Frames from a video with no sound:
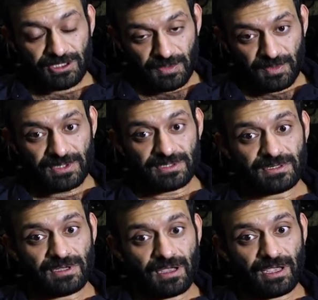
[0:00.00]

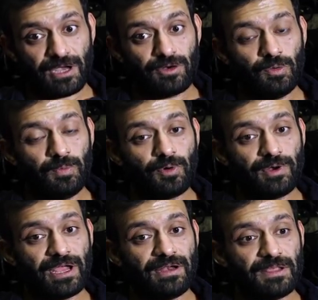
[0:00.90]
Customers get to
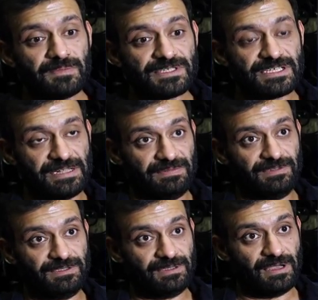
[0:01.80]
protect
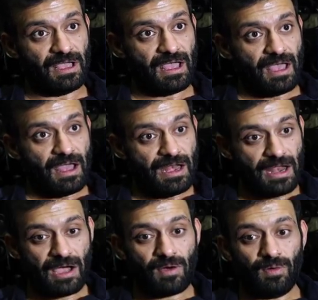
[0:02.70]
themselves.
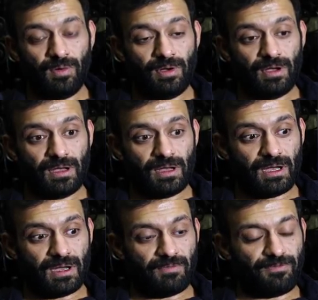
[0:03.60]
Now,
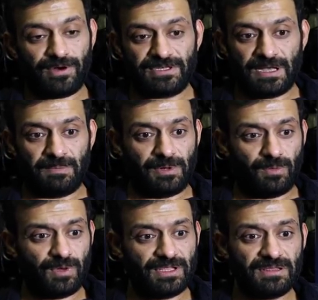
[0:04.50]
for example,
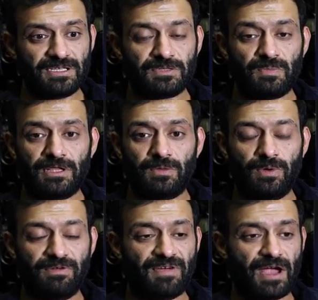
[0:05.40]
within this month,
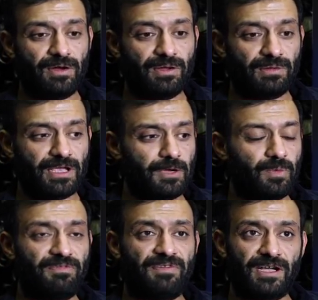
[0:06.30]
we have had
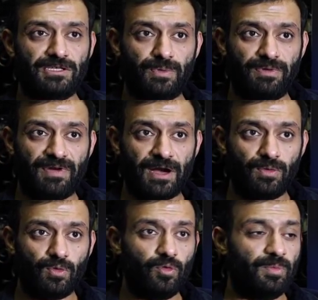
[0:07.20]
Equifax, we have
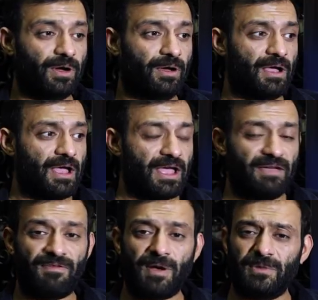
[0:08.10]
had Uber.
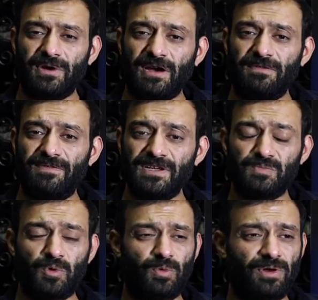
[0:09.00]
If I'm correct,
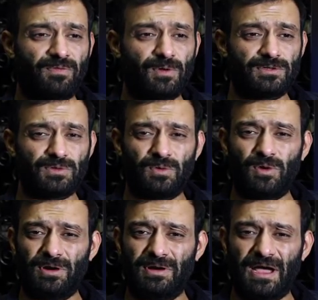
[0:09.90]
Facebook would have also
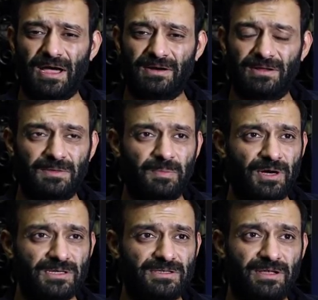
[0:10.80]
gotten hacked in the
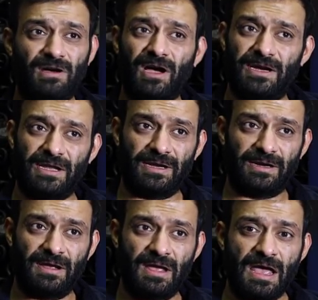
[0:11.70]
past. They're hiding
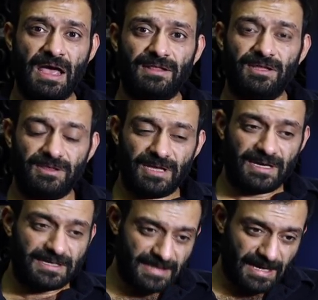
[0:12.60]
it. The
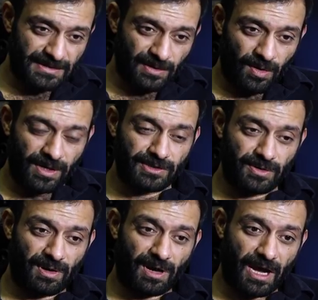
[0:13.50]
thing is, as long as
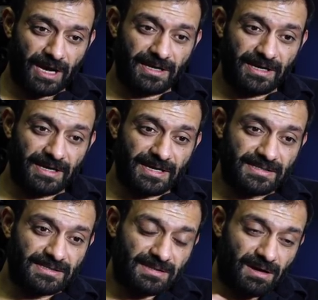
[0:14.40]
your ID
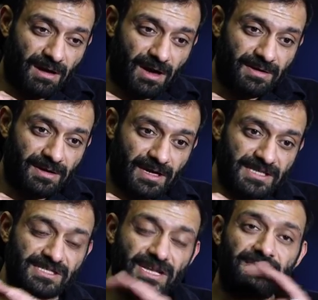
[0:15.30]
is under
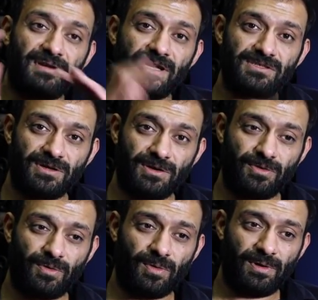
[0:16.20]
a centralized
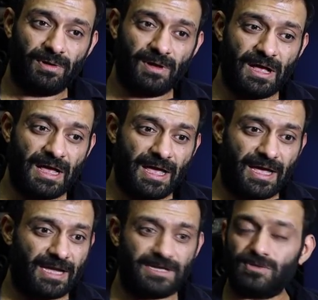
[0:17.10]
control,
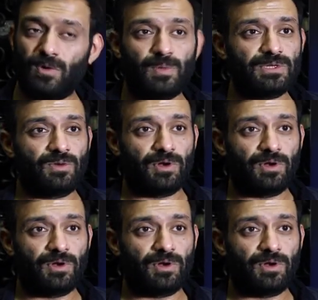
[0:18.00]
it is always